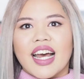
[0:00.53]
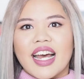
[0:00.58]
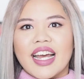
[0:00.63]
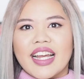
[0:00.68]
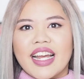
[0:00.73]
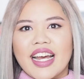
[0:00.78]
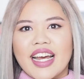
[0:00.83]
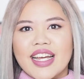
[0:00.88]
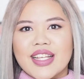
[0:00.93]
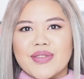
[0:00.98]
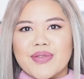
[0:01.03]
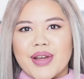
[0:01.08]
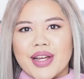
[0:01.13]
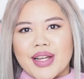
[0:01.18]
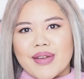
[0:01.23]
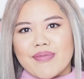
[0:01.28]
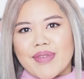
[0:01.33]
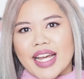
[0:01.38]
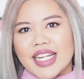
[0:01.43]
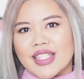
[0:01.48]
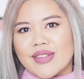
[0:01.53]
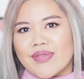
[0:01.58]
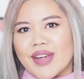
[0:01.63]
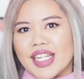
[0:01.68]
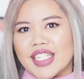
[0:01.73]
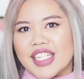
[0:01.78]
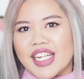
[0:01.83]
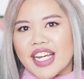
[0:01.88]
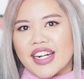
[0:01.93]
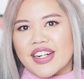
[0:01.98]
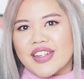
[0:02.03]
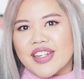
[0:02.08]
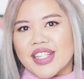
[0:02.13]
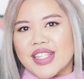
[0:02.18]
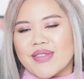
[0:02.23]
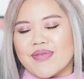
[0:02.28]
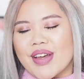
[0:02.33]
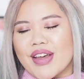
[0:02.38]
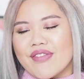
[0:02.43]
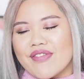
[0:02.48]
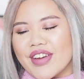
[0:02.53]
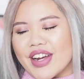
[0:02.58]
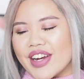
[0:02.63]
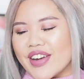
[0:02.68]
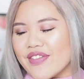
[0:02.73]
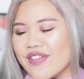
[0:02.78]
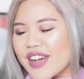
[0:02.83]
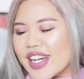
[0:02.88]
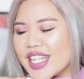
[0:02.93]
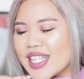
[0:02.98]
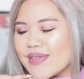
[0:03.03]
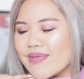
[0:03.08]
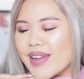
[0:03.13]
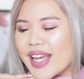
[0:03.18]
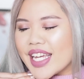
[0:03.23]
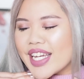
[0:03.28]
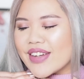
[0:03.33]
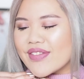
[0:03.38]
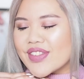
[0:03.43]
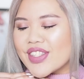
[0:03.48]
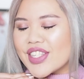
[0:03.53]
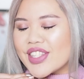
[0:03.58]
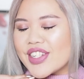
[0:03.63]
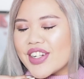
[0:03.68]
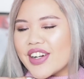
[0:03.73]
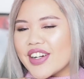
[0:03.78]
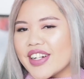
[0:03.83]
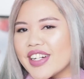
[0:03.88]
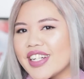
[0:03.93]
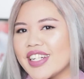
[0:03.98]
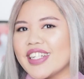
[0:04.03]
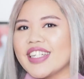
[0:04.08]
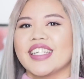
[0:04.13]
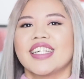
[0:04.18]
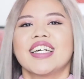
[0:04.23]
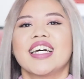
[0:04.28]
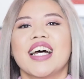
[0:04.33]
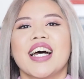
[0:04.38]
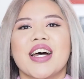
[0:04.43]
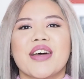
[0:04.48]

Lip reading: Hi guys, welcome back to my channel and to my very first makeup tutorial.